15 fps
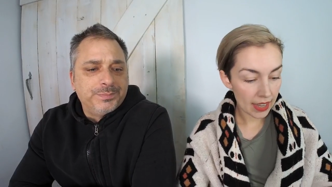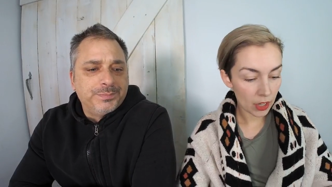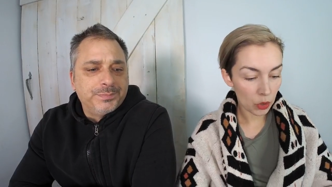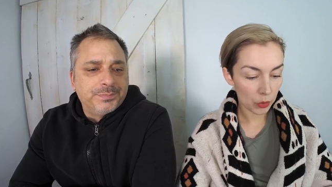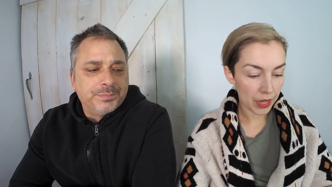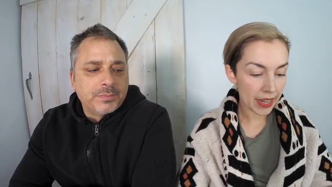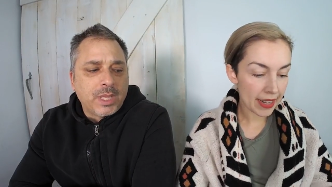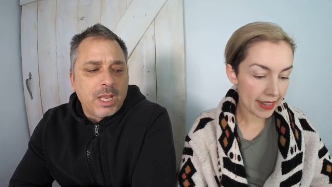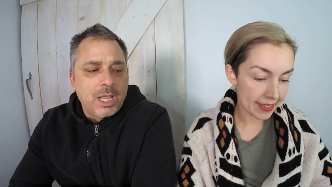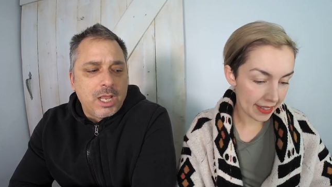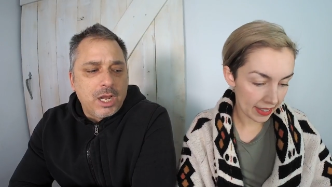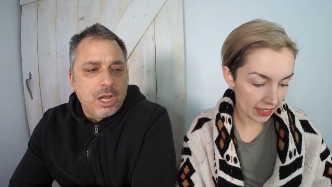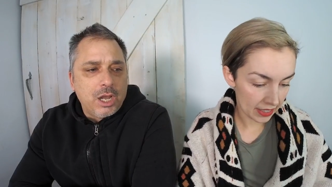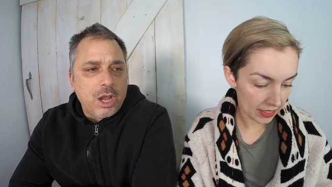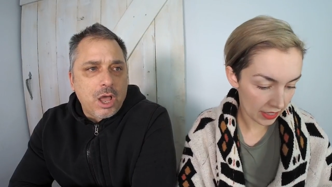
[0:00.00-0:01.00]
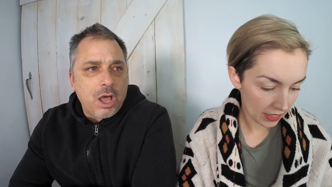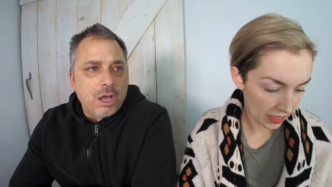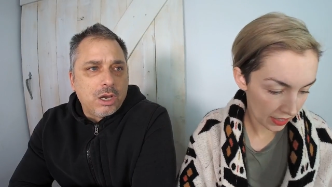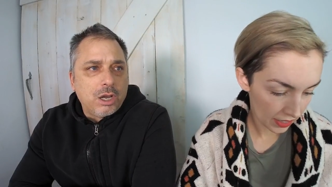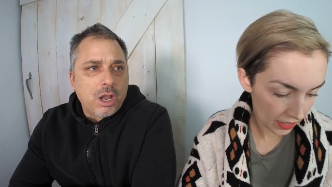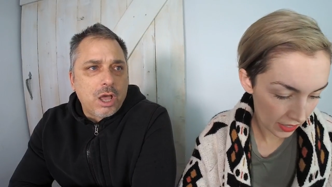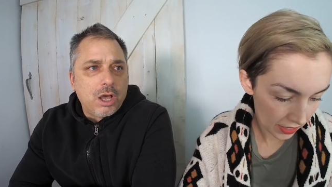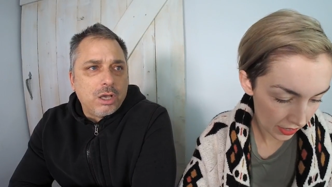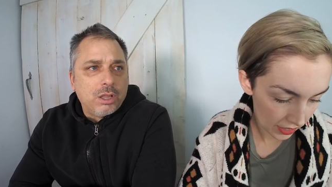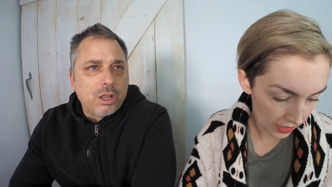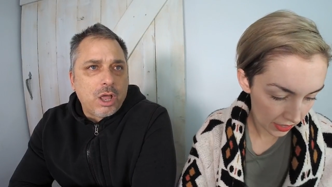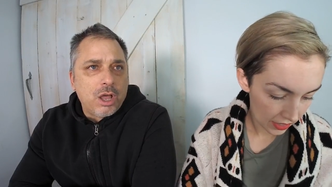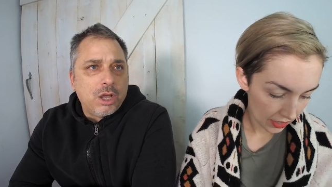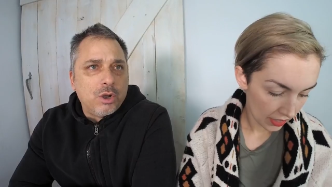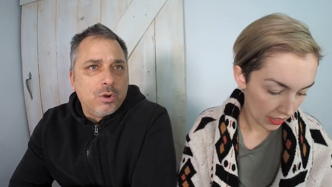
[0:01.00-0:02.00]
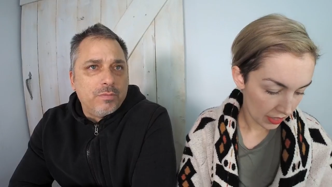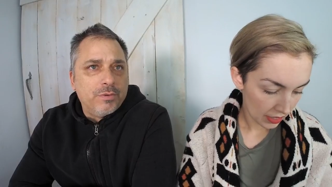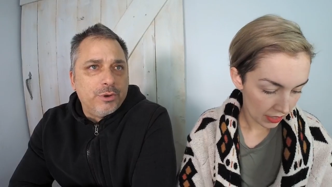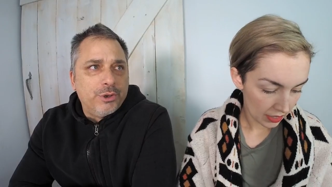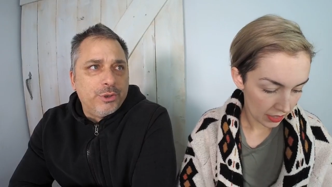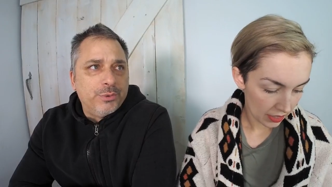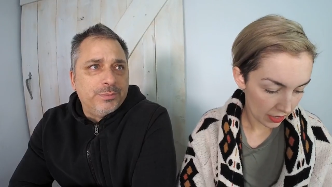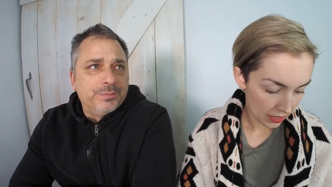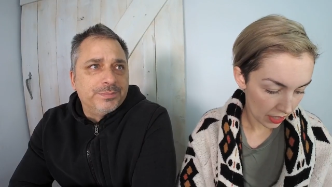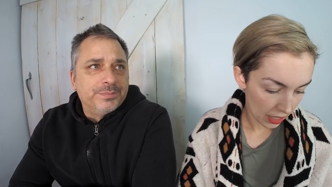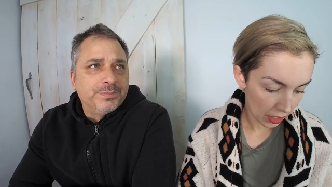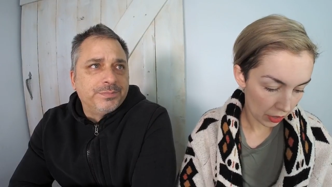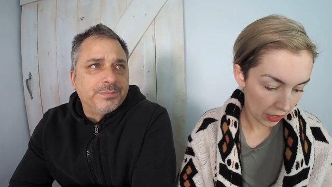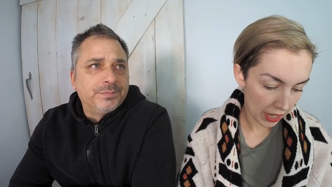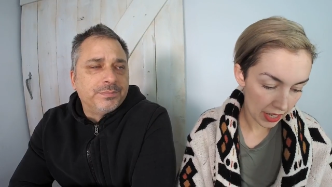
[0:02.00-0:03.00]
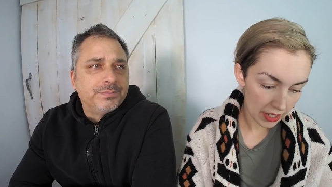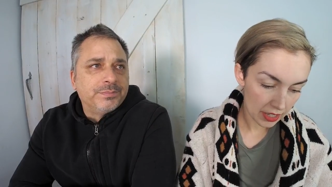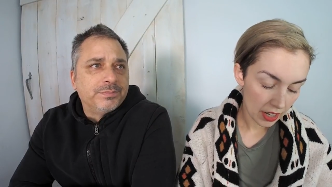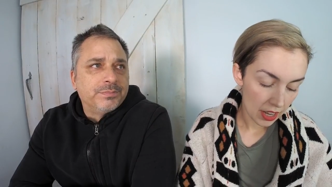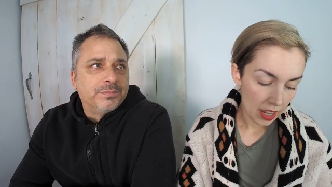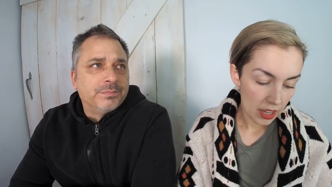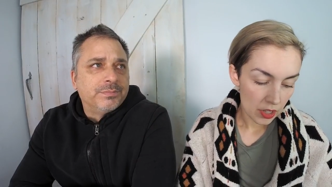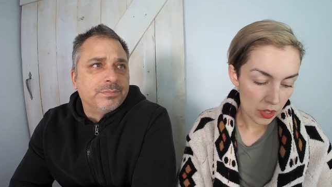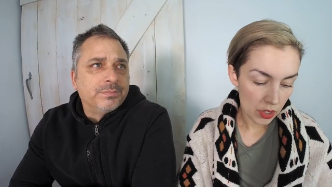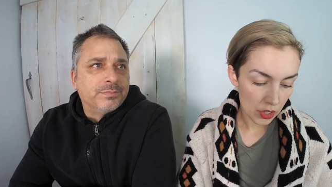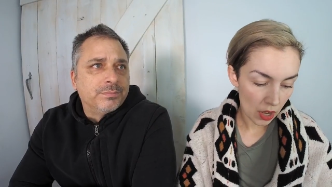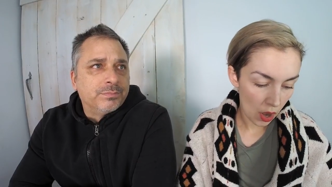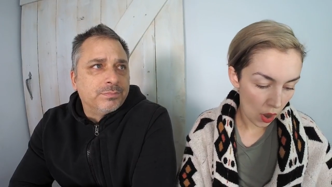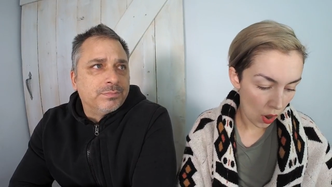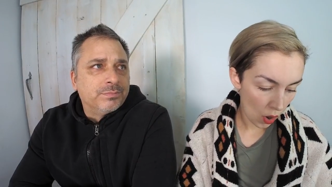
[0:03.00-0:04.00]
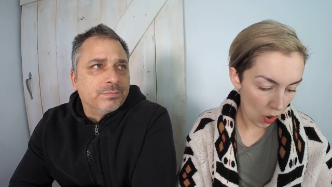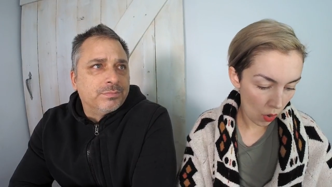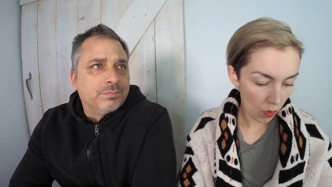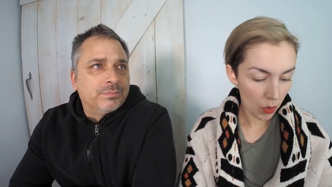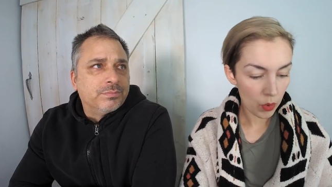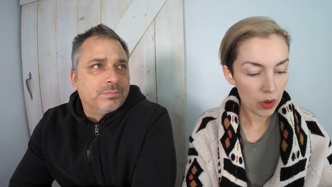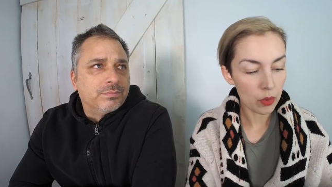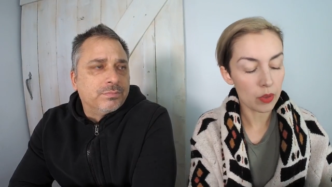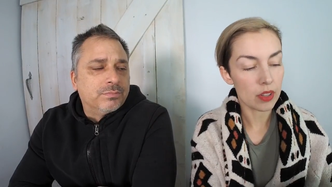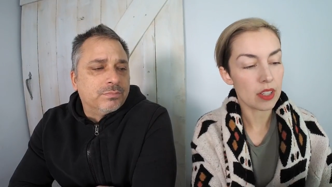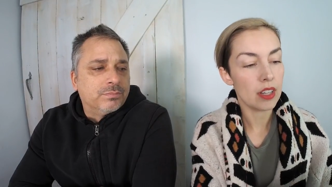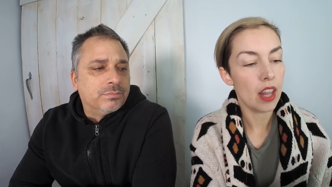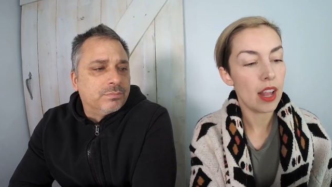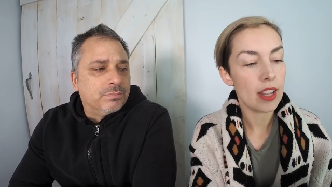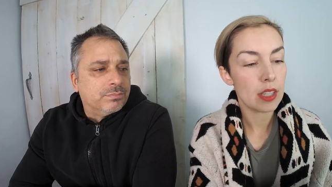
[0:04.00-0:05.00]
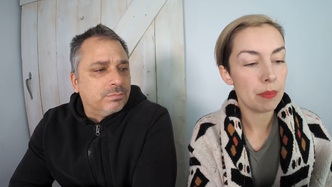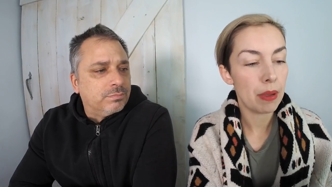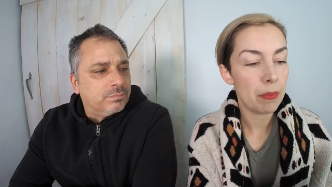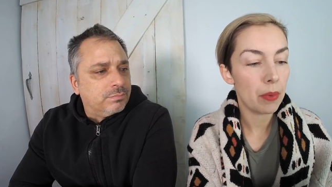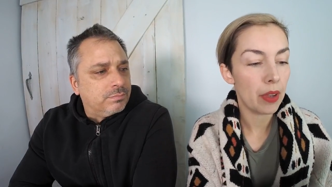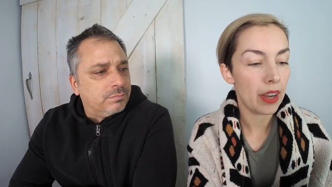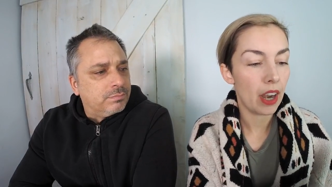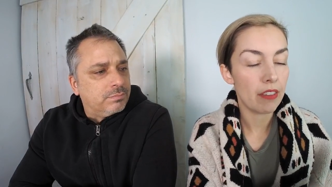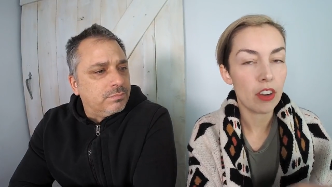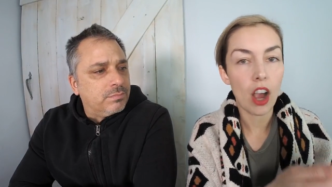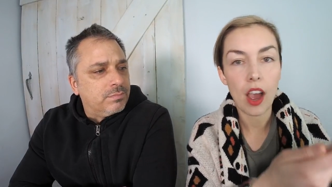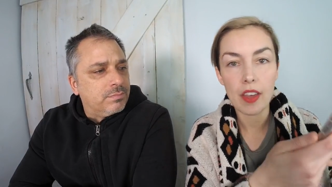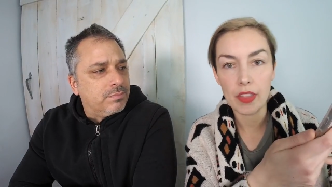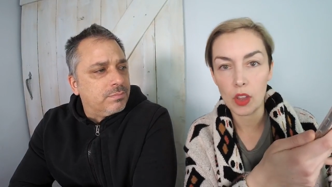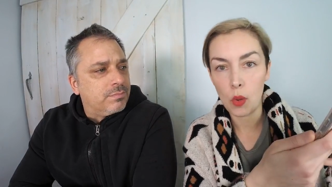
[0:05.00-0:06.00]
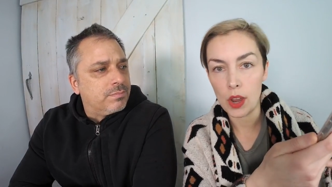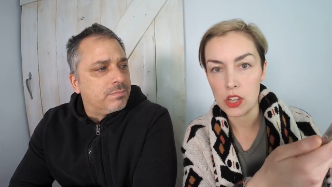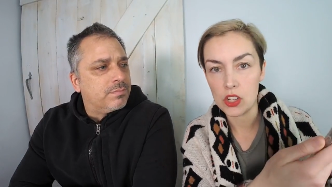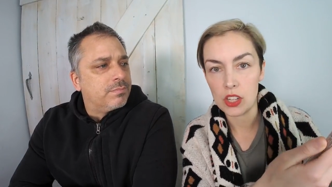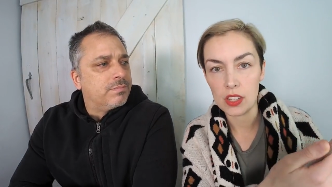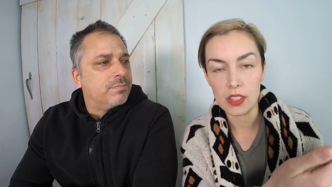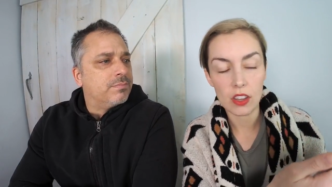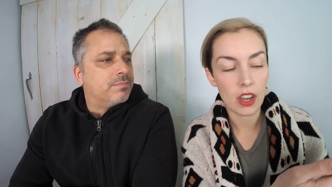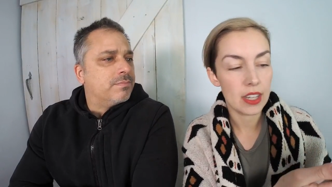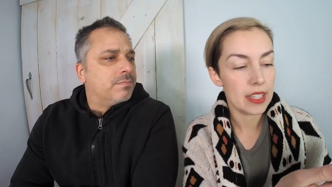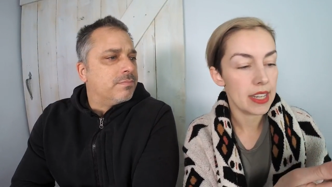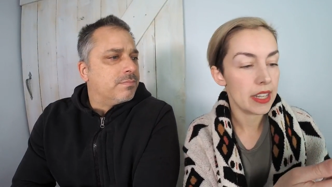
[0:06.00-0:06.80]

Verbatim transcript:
Speaker 1: Agreed.
Speaker 2: Long overdue.
Speaker 1: Agreed. So, there's lots of people here. I've got the questions on